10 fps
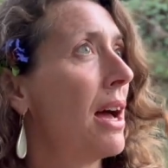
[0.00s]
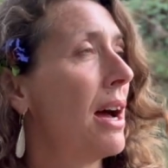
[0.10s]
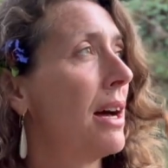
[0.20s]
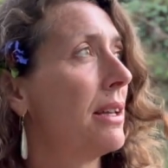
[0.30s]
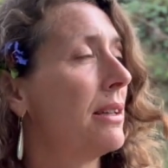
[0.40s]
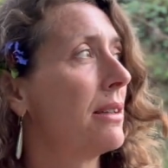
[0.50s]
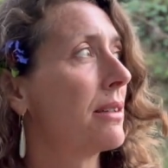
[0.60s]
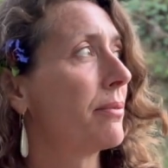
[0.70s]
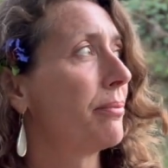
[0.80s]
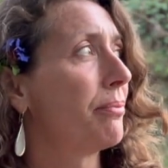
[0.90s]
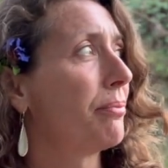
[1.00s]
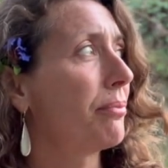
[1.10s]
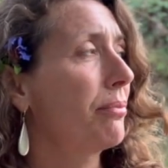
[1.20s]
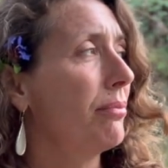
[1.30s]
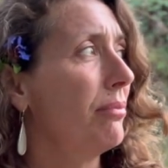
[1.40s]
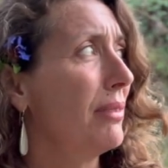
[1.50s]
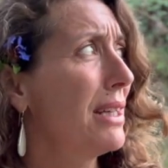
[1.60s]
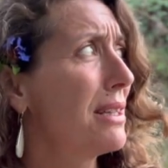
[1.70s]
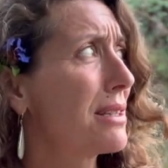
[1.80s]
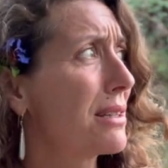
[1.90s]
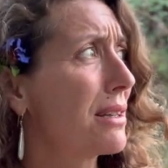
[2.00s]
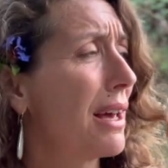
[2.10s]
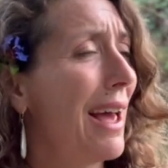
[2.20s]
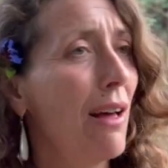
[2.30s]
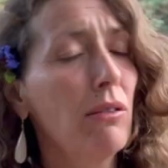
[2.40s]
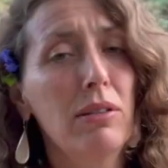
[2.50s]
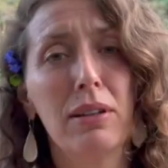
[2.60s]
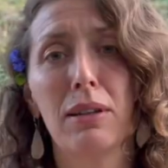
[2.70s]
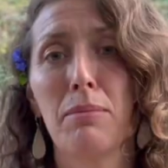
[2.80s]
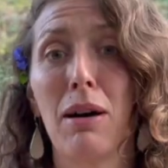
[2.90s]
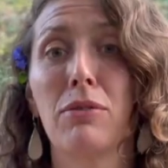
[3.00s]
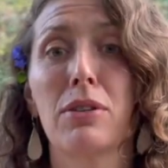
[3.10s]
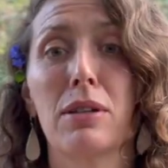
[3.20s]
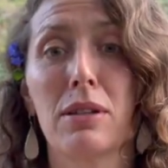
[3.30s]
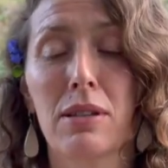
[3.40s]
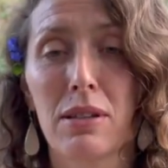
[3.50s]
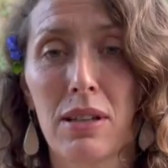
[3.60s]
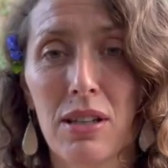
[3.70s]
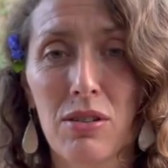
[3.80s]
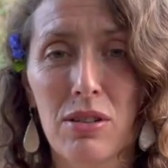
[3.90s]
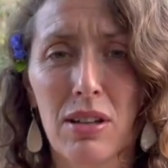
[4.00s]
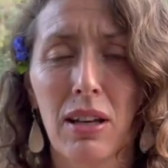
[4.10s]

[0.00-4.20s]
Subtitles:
And it's held in the mountains. It's like